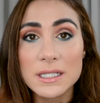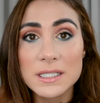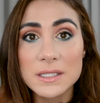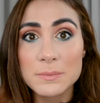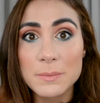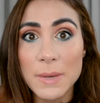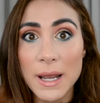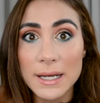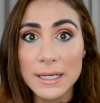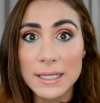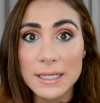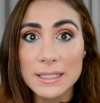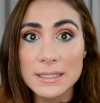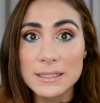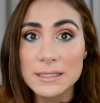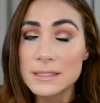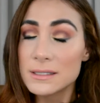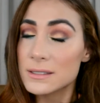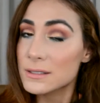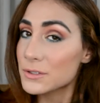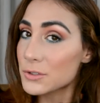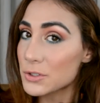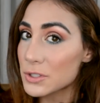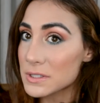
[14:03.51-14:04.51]
Cosmetics,
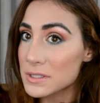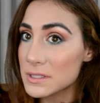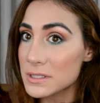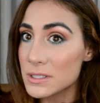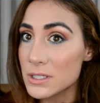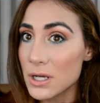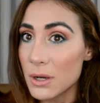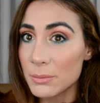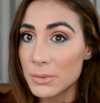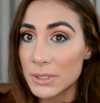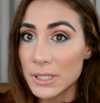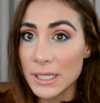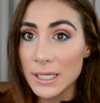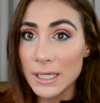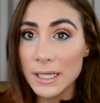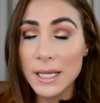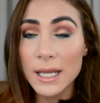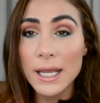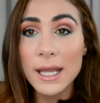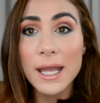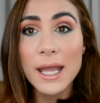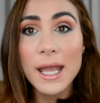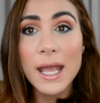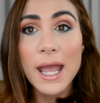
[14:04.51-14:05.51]
Kristen Dominic.